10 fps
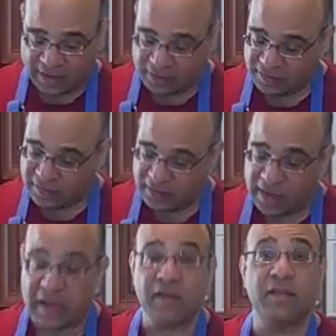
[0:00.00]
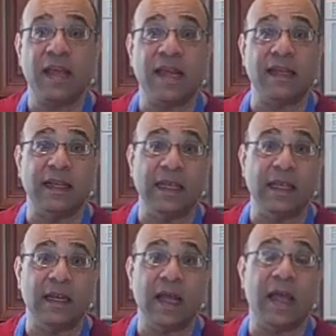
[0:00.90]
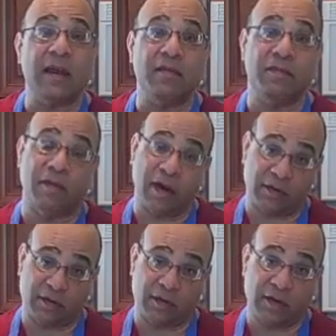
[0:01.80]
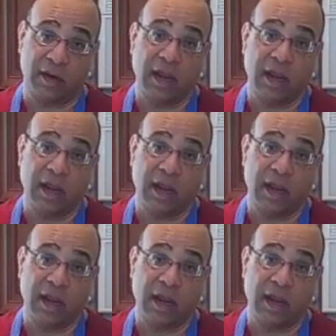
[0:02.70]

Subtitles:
is nice and lean and fresh.